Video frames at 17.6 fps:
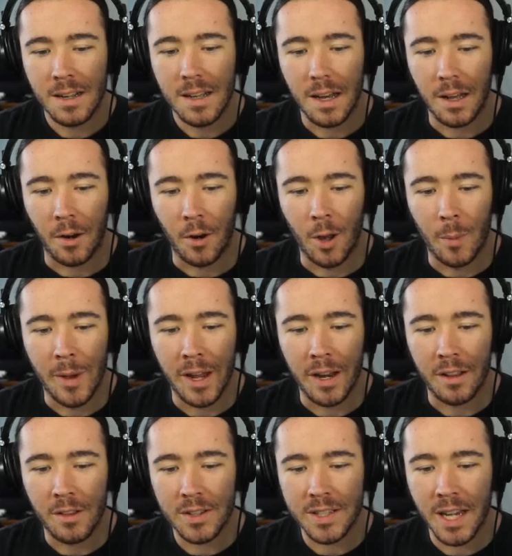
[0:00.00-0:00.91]
I don't know,
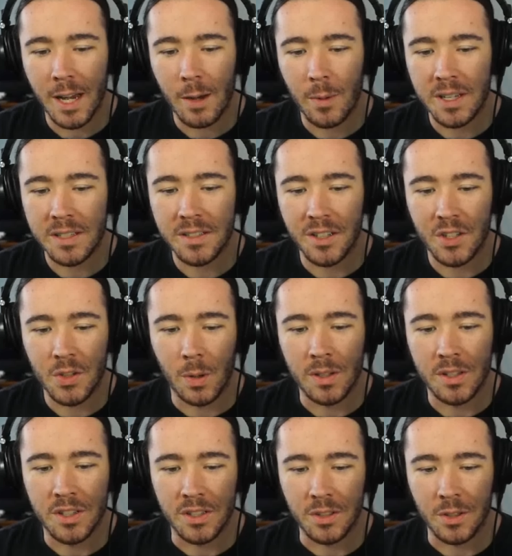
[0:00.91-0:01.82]
man. And those high-waisted
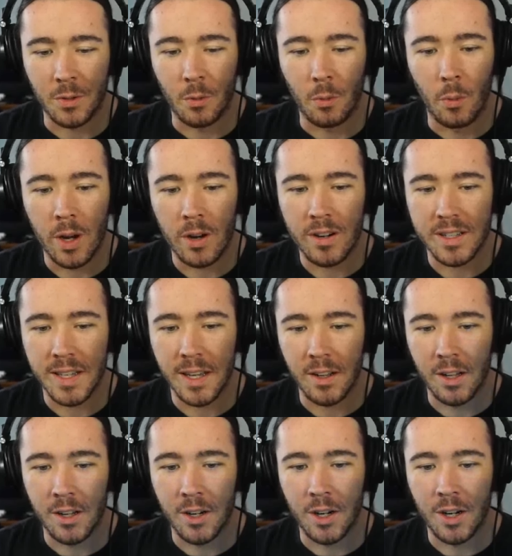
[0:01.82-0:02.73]
shorts just look weird as
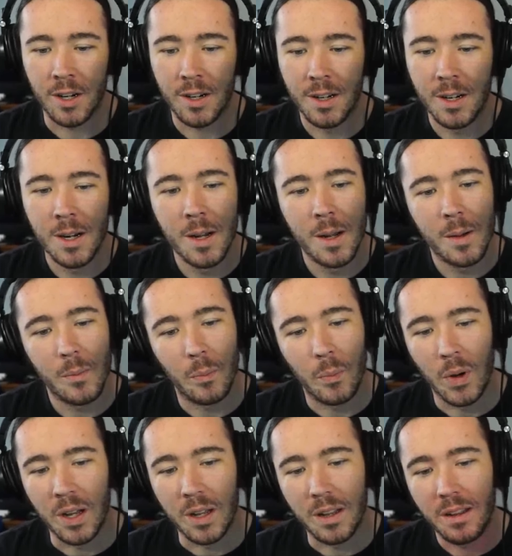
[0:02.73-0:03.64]
hell on her.
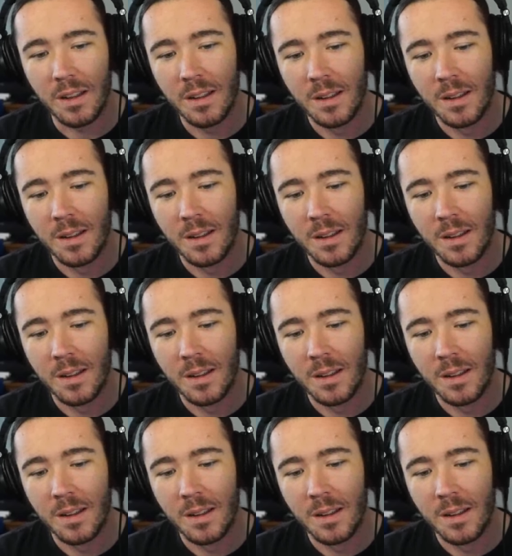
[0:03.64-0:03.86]
But